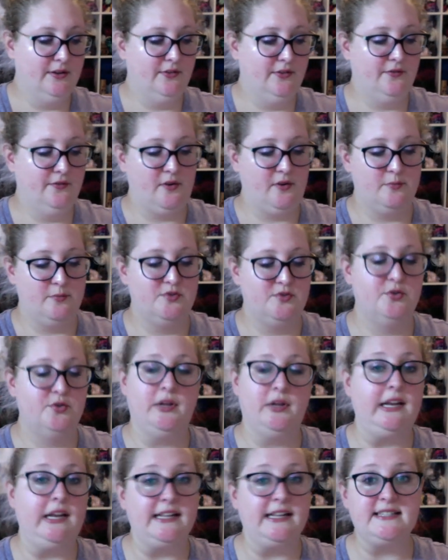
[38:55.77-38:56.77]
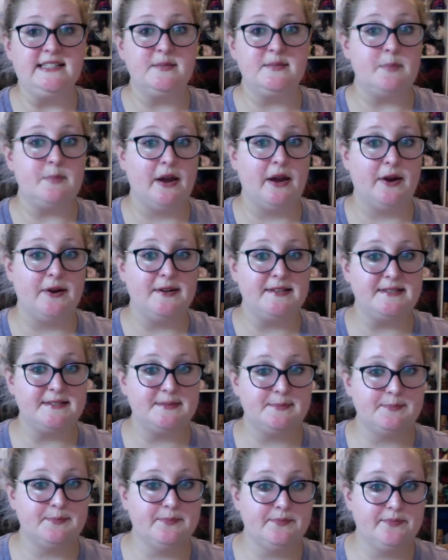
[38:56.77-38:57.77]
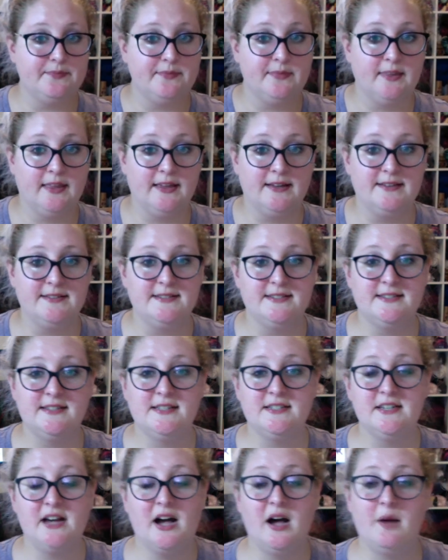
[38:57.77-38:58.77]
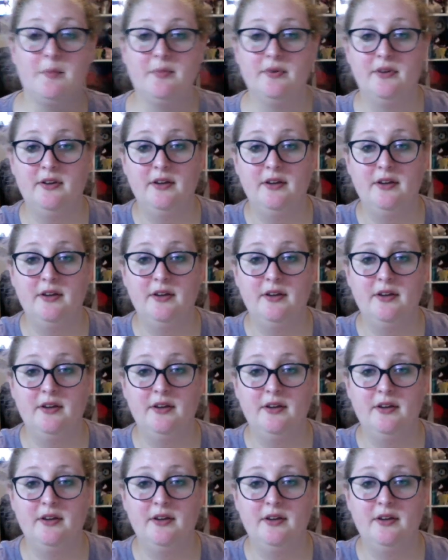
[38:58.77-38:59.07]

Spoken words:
from Julie Knits in Paris, because the top